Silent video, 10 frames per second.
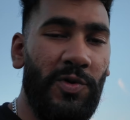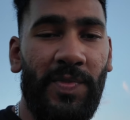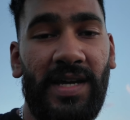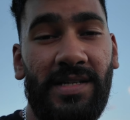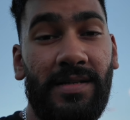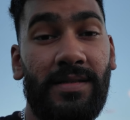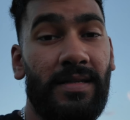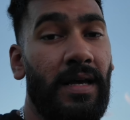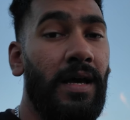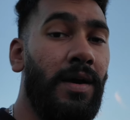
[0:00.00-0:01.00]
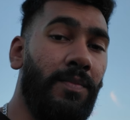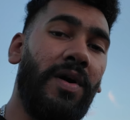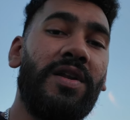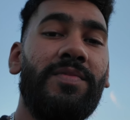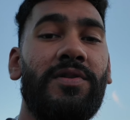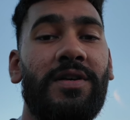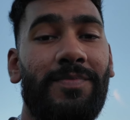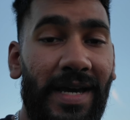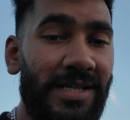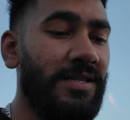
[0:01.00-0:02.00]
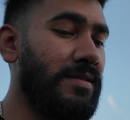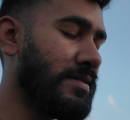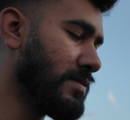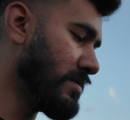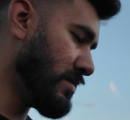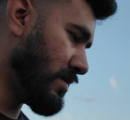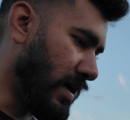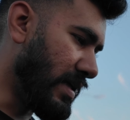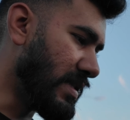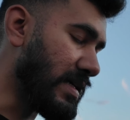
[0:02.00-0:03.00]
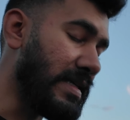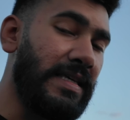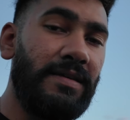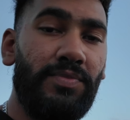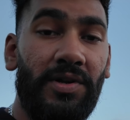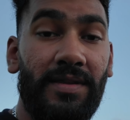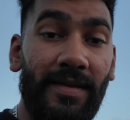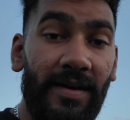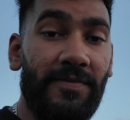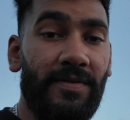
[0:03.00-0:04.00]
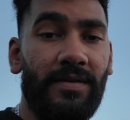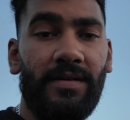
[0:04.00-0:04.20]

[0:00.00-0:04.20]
with patience, bodybuilding, patience, and then keep putting the effort.